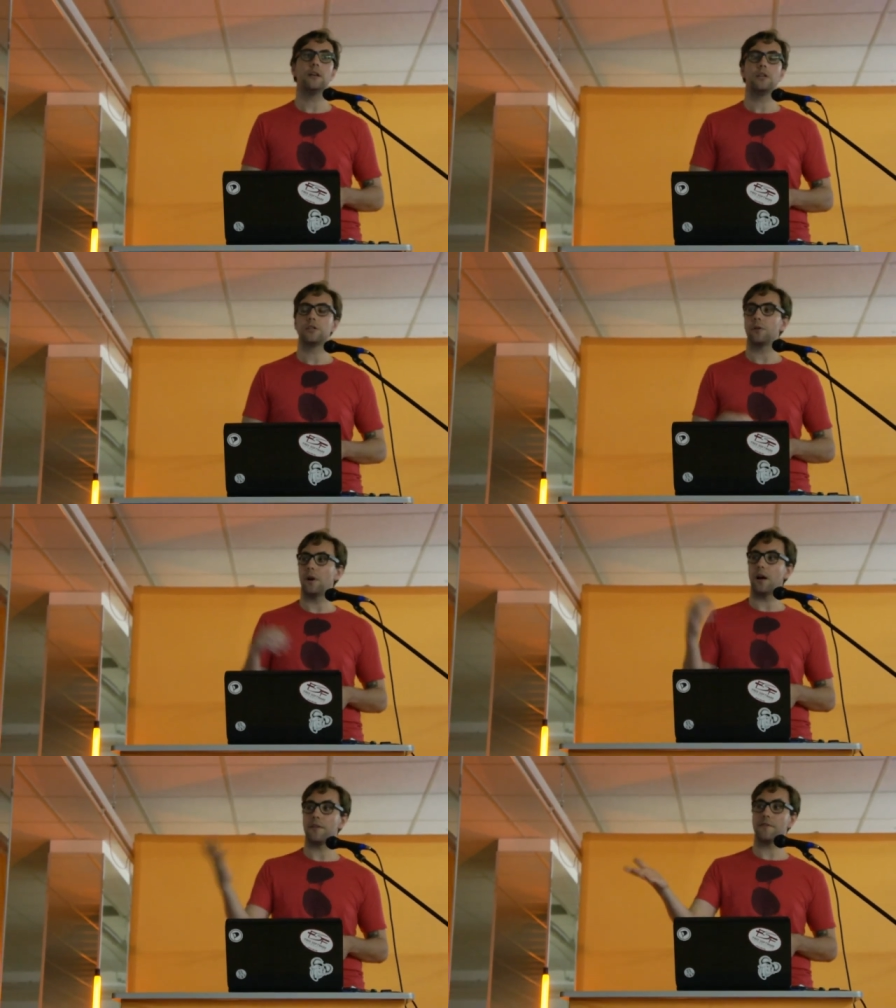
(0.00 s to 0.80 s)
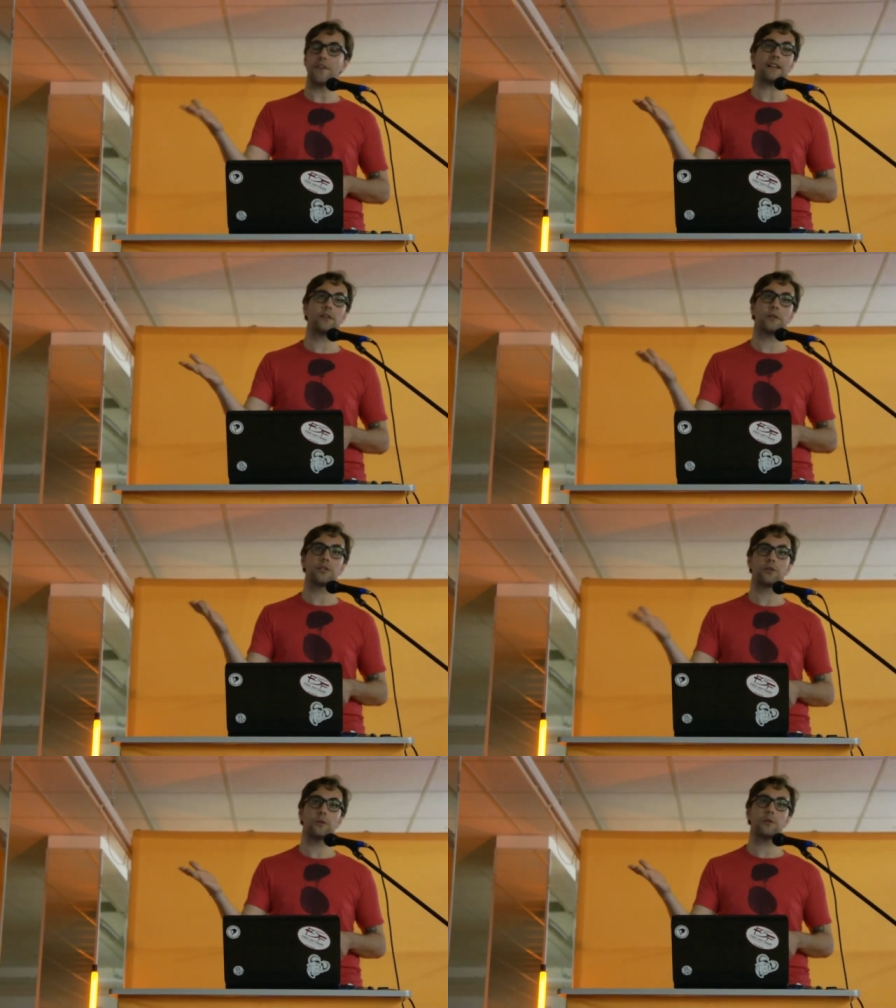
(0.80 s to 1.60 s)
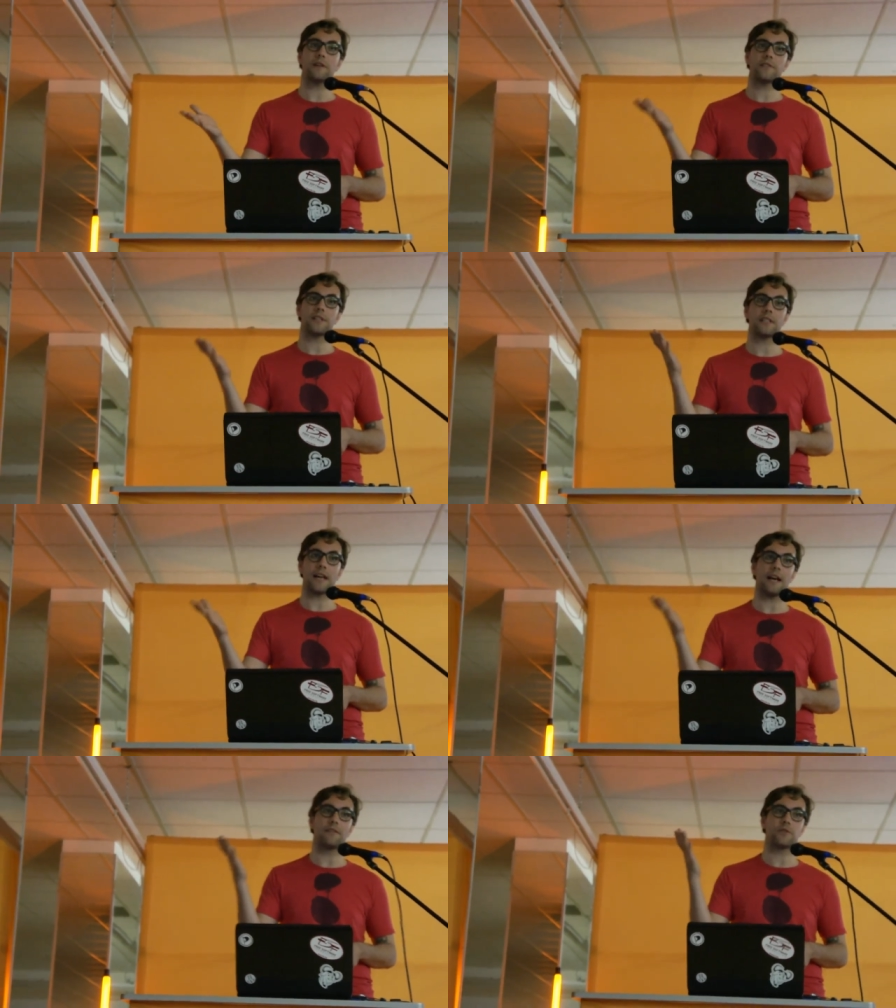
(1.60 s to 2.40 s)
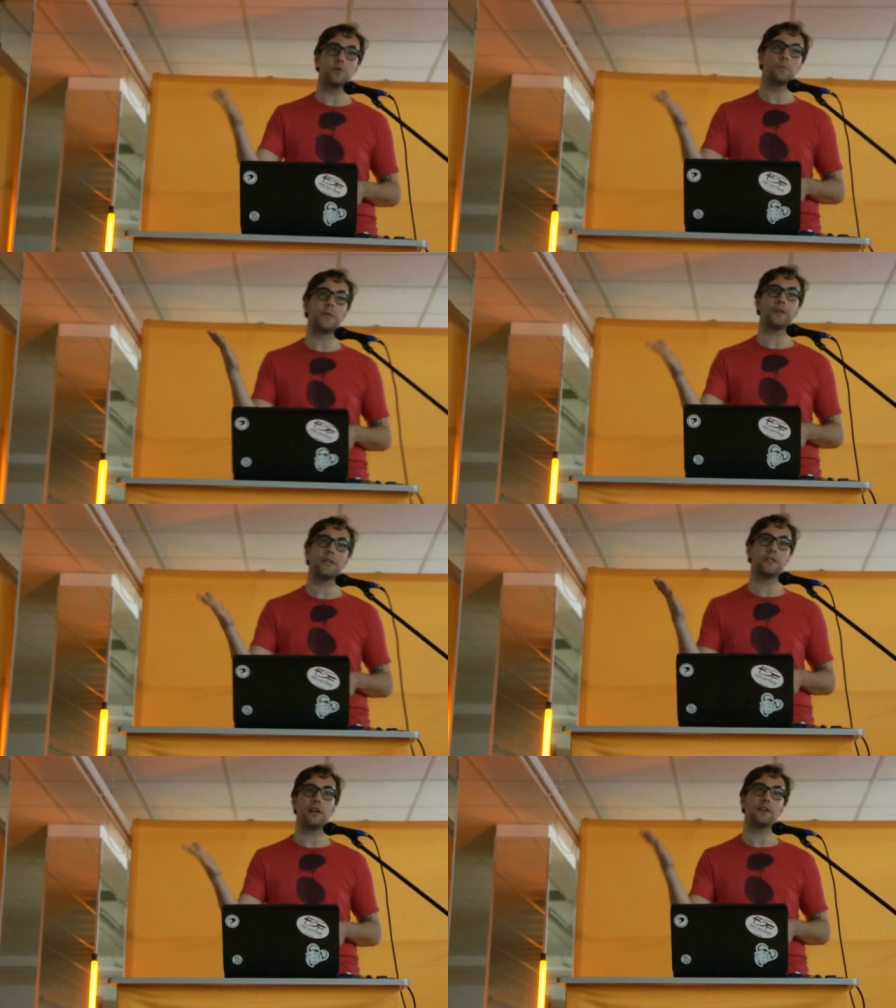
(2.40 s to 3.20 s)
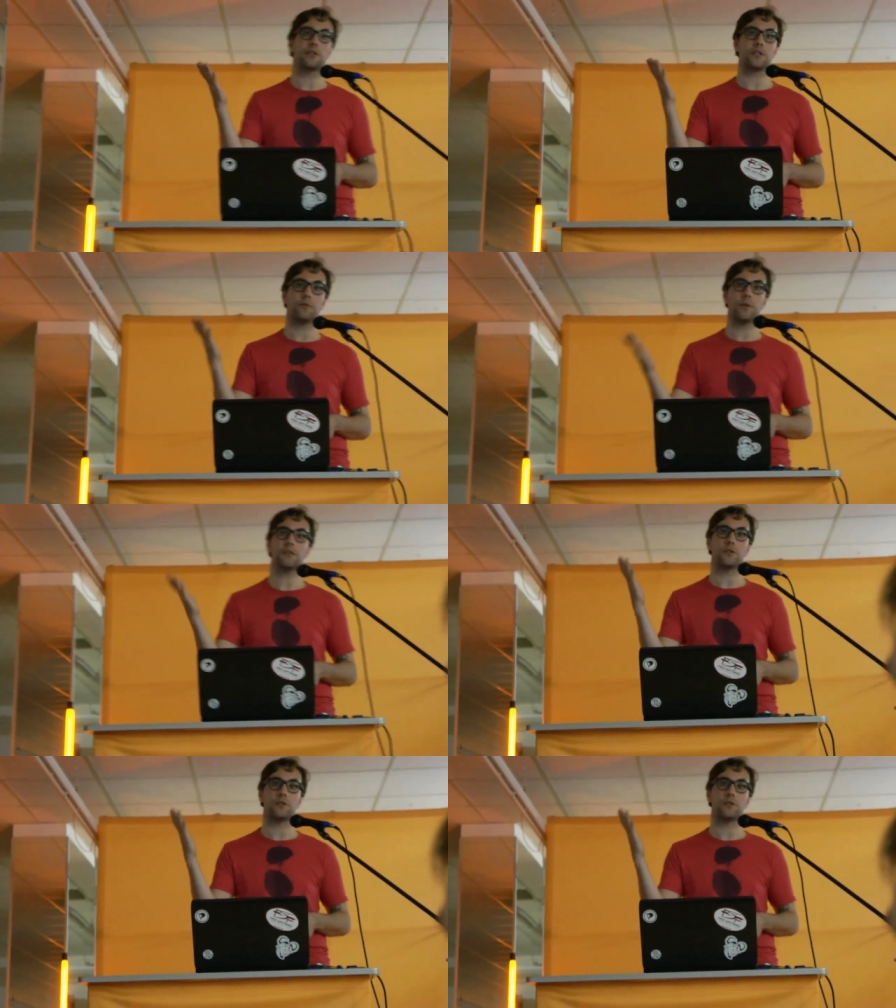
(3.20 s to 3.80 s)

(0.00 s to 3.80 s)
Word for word: So the fact that Christian Grothoff doesn't have $2 billion in research